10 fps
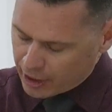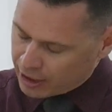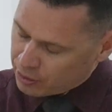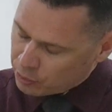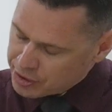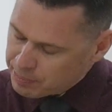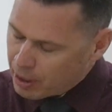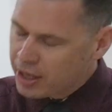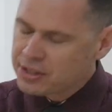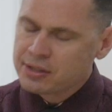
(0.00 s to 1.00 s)
And the
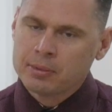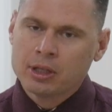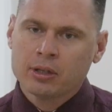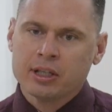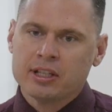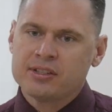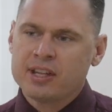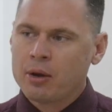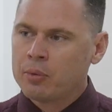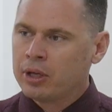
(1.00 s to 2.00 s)
responsibilities
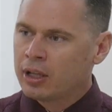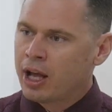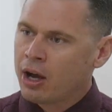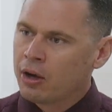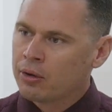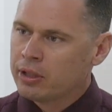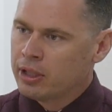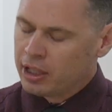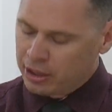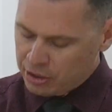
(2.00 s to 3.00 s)
that we allow
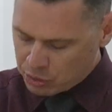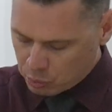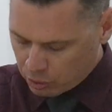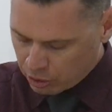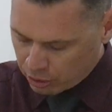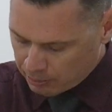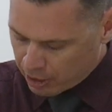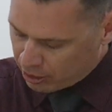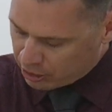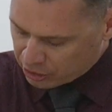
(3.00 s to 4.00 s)
in this world
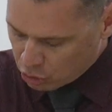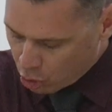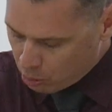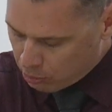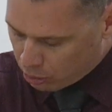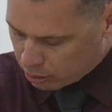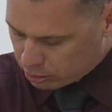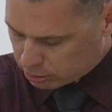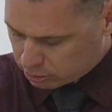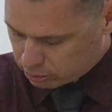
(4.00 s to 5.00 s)
might look
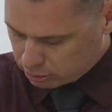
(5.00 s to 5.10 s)
noble,